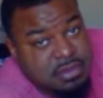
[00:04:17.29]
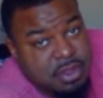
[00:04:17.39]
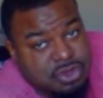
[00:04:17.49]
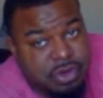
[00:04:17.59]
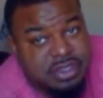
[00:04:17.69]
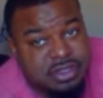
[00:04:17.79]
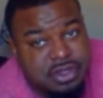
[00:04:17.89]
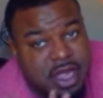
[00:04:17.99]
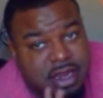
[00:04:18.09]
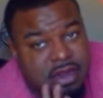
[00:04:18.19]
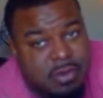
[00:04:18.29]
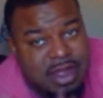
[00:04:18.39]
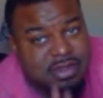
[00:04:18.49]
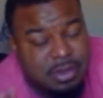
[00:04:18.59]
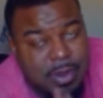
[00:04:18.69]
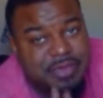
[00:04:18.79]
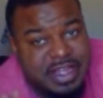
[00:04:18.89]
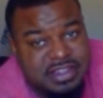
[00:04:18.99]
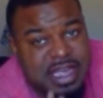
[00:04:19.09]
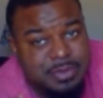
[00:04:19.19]
during uh, around around
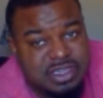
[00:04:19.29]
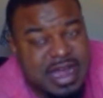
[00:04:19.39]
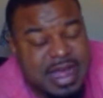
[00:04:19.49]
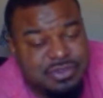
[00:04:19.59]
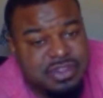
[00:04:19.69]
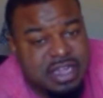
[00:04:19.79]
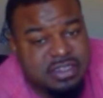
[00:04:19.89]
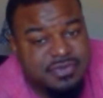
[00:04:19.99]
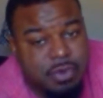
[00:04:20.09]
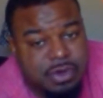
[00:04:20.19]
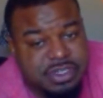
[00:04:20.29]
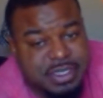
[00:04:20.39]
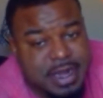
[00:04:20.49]
that time, July of 2014,